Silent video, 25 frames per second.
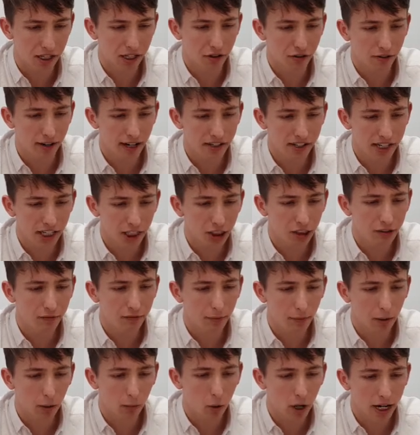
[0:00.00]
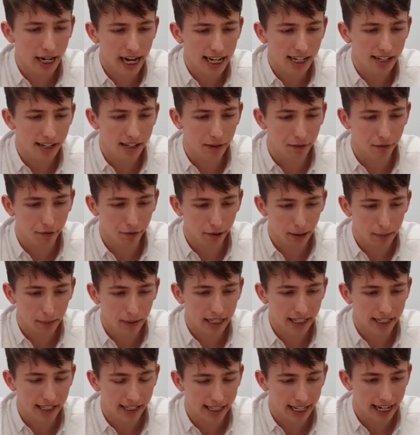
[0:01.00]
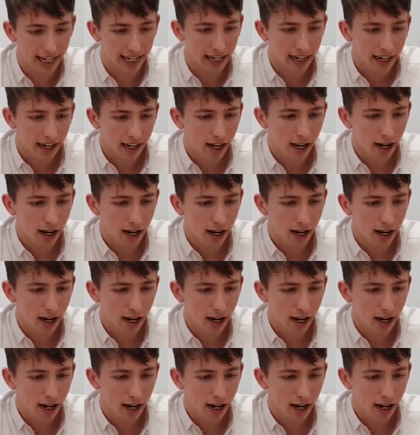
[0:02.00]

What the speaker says: a transition from the 1s to 3p state,